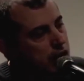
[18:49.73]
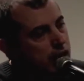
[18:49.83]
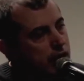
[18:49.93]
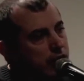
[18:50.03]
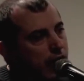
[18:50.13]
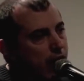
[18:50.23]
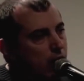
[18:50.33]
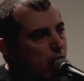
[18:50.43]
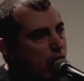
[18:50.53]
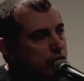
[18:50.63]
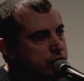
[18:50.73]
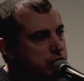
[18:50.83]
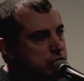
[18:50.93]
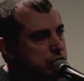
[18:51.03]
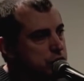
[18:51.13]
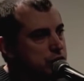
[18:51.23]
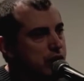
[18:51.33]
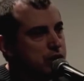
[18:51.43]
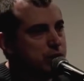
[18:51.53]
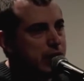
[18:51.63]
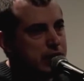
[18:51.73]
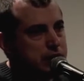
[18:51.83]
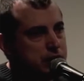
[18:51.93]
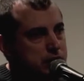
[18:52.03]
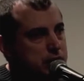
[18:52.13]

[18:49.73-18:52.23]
And how often do you get paid?